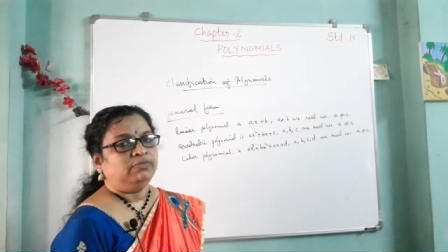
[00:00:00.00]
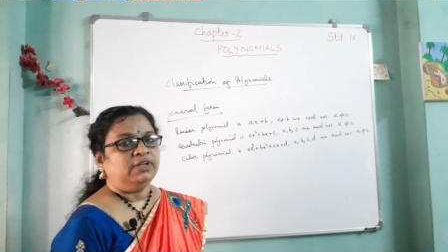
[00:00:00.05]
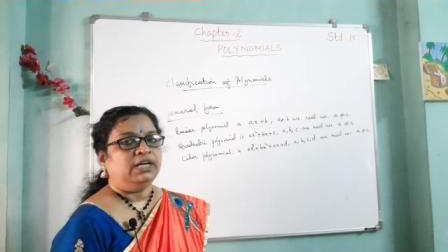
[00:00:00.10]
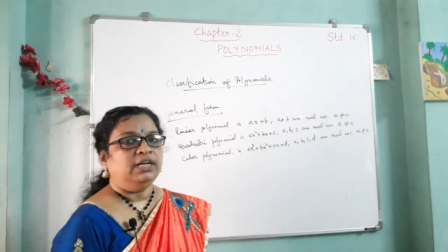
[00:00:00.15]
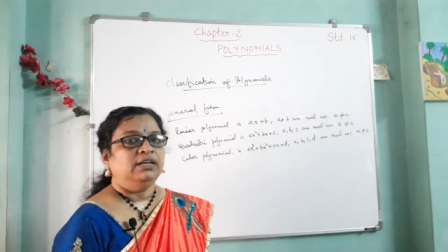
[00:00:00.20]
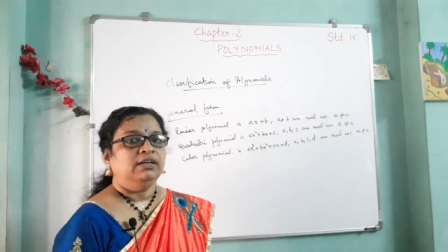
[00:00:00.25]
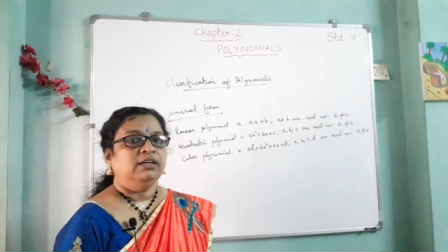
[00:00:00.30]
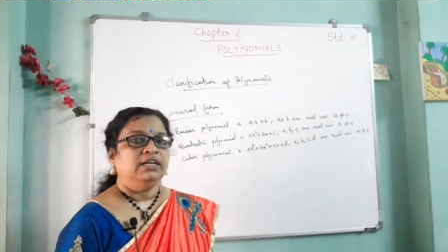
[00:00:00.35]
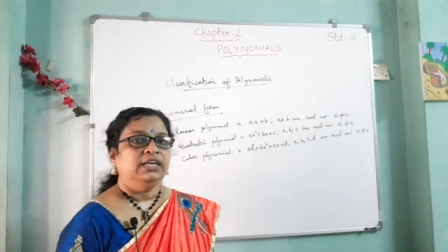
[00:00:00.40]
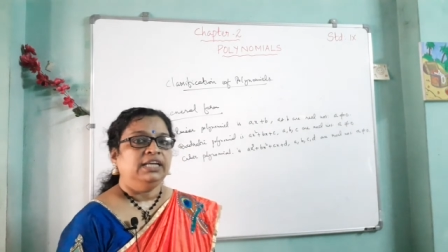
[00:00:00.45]

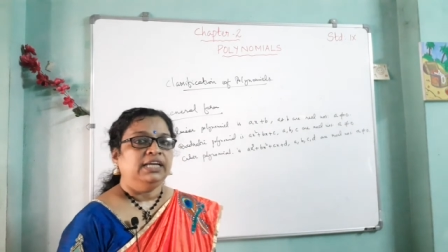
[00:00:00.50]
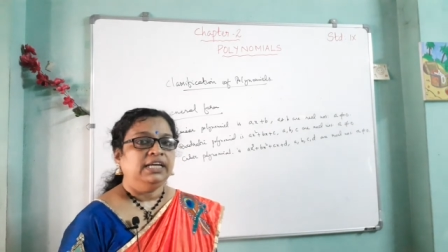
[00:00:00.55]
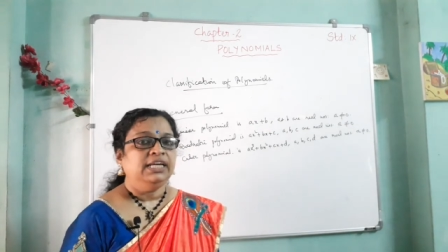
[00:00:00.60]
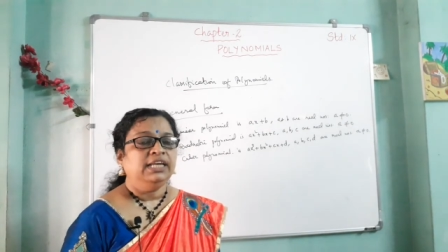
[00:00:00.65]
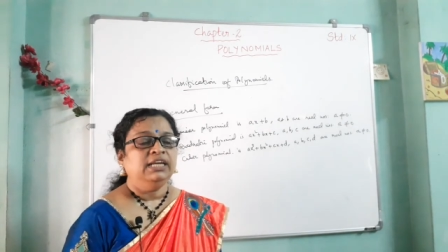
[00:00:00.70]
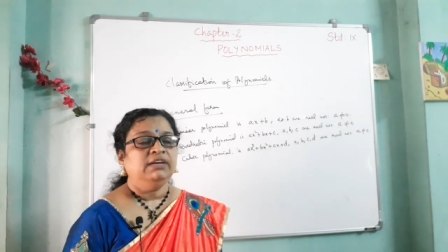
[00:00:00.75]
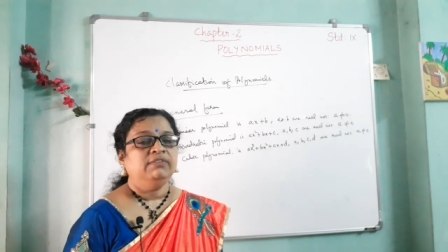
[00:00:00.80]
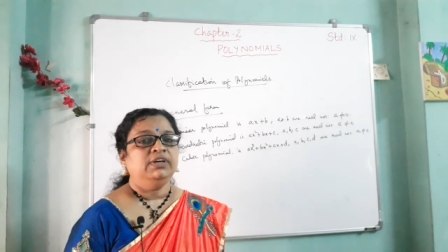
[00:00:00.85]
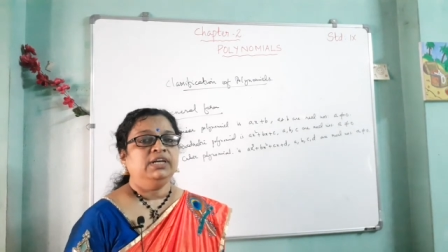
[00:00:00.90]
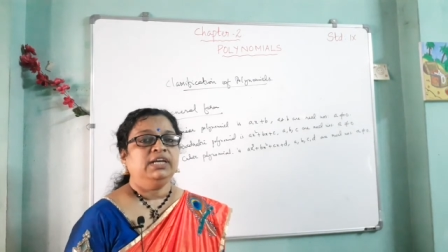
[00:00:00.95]
And
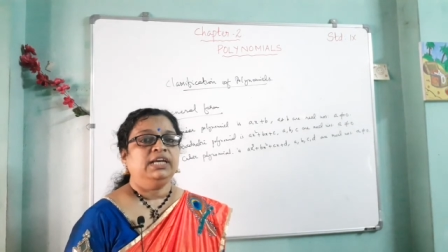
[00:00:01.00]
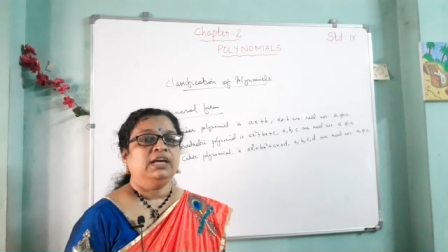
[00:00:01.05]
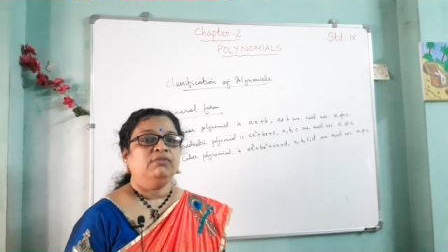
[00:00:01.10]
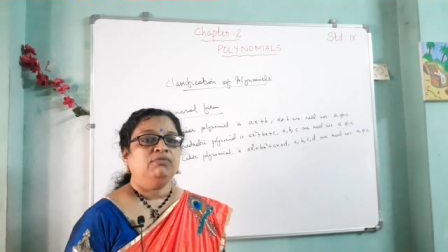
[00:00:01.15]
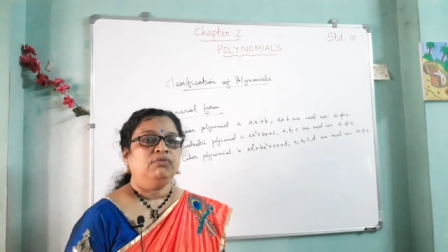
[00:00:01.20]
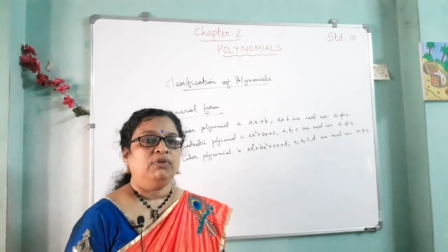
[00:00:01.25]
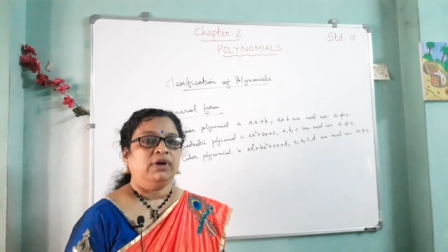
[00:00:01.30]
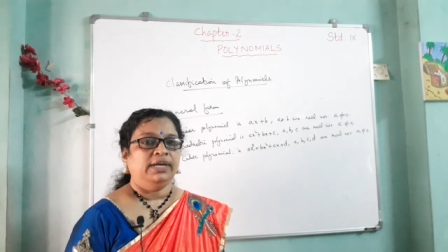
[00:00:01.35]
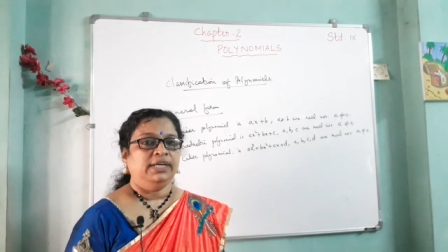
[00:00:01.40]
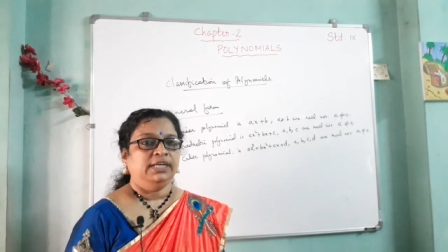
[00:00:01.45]
degree we
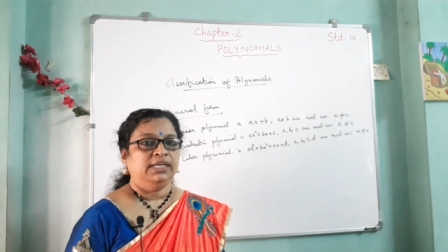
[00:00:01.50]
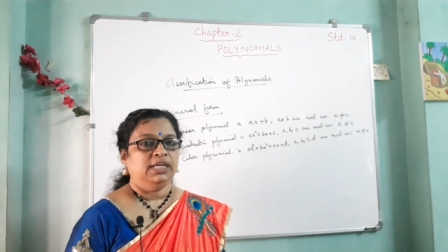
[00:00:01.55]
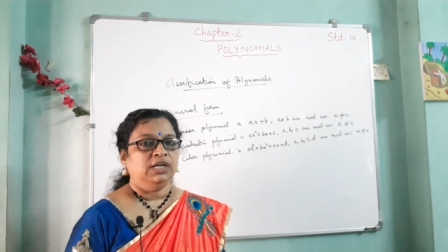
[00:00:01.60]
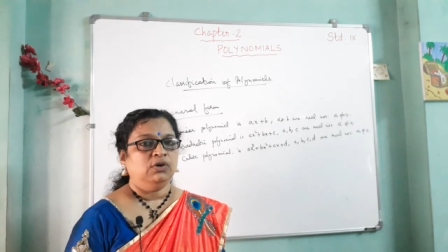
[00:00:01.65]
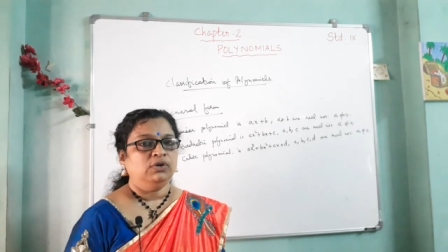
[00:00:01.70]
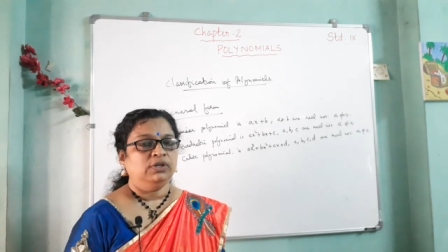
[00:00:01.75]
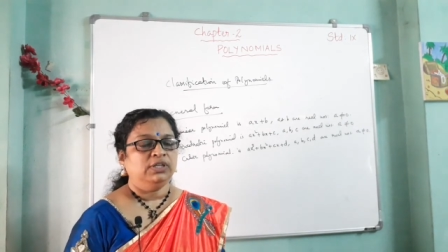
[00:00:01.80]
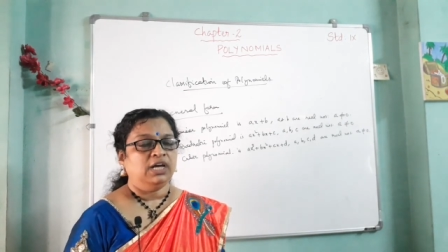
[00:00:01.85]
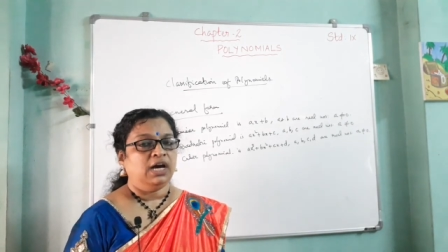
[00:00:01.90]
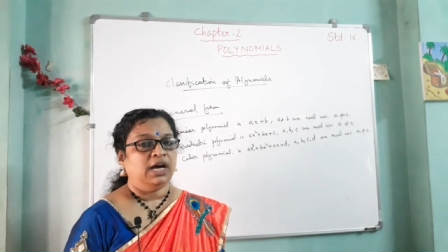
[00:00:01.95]
can find
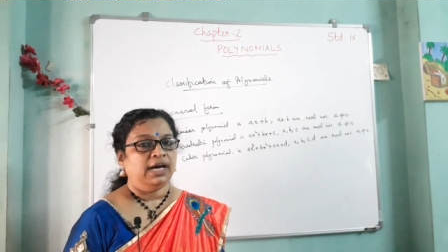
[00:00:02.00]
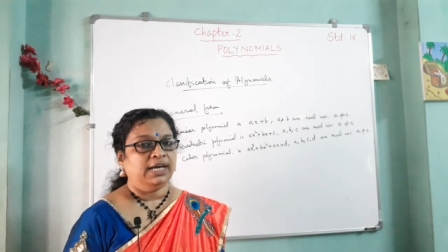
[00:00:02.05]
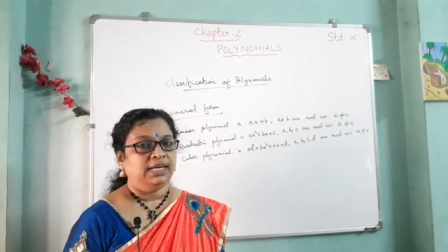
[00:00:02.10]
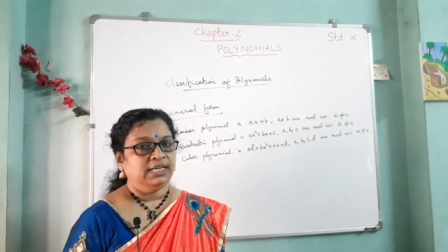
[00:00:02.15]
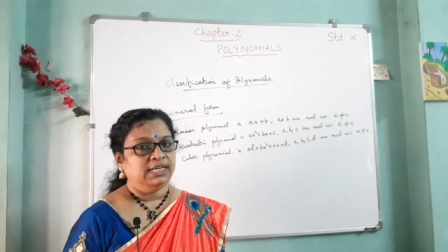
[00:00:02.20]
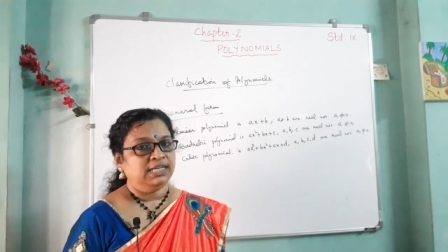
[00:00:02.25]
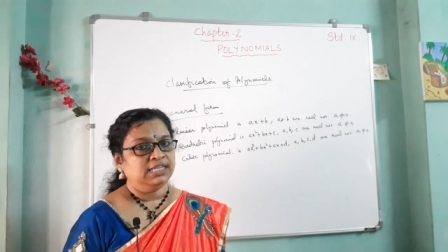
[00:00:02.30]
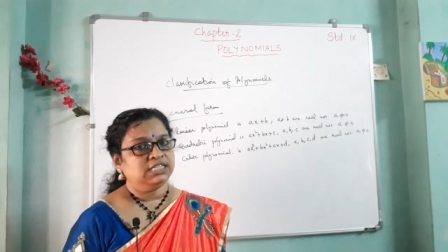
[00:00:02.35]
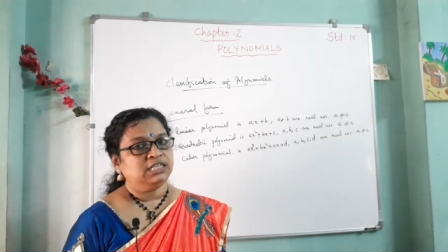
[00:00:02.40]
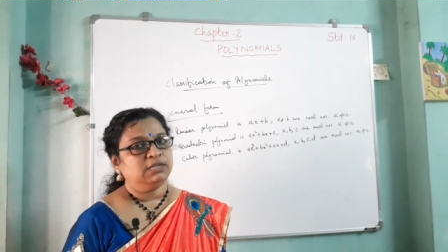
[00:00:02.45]
out the
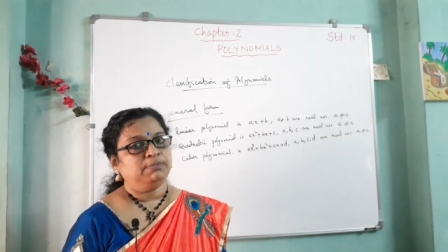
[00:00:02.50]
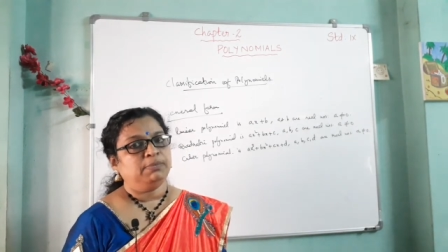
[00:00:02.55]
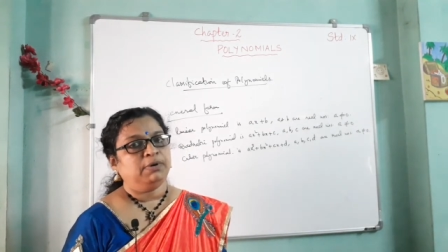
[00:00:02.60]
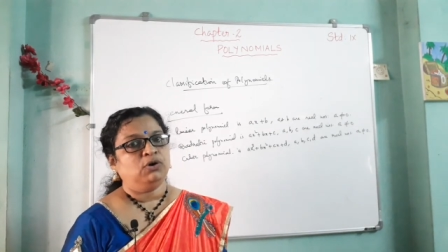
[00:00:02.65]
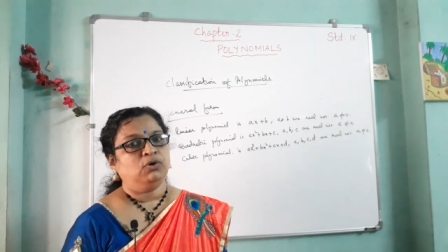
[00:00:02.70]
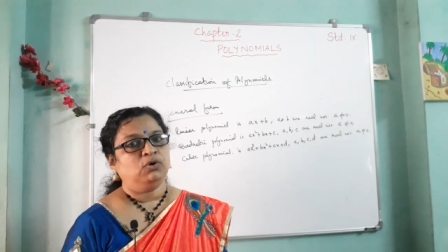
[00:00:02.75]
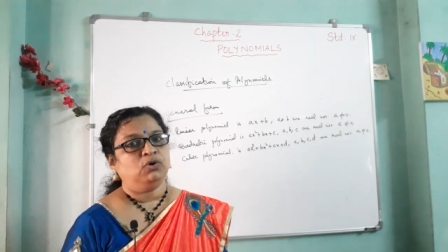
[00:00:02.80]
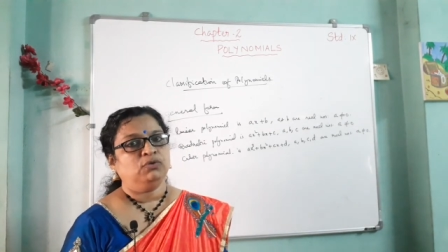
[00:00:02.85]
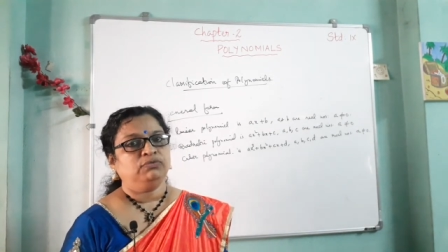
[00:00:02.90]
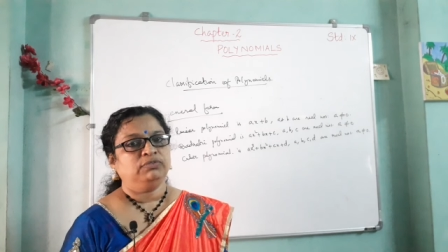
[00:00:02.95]
highest
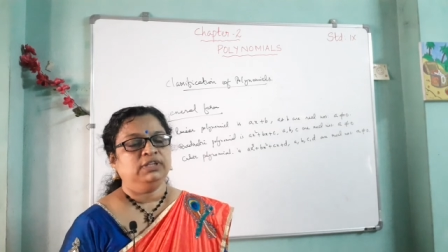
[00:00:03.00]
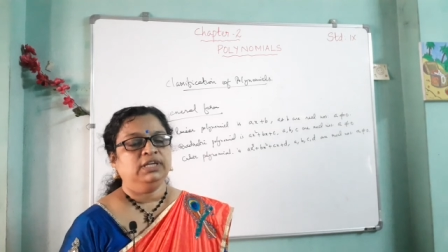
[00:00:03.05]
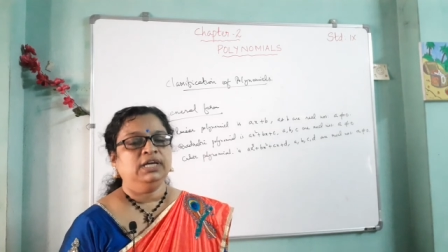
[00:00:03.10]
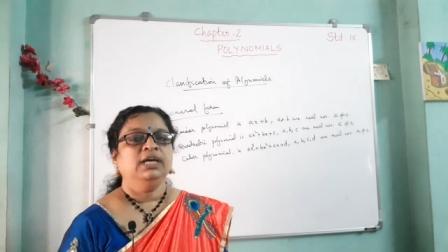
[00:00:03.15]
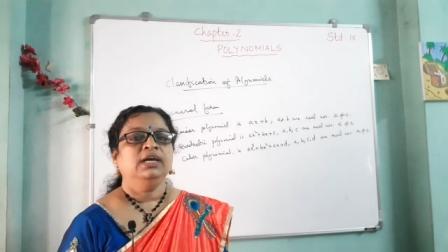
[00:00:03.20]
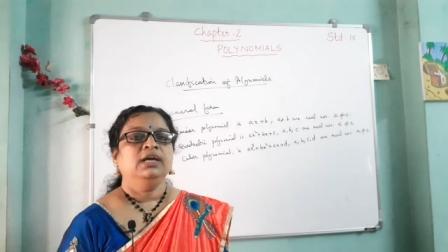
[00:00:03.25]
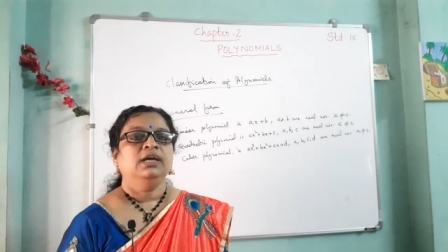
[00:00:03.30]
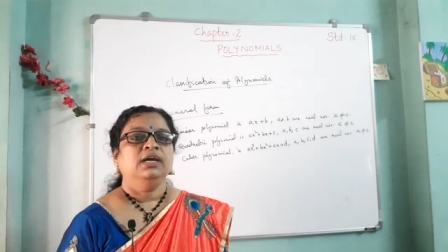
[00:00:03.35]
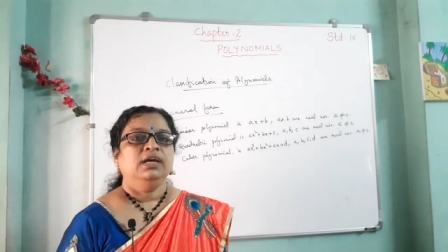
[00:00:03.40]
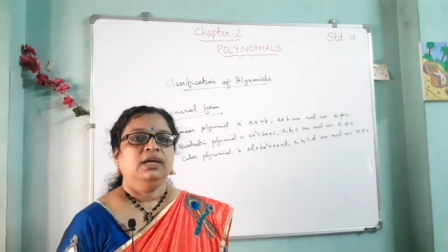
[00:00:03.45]
power of the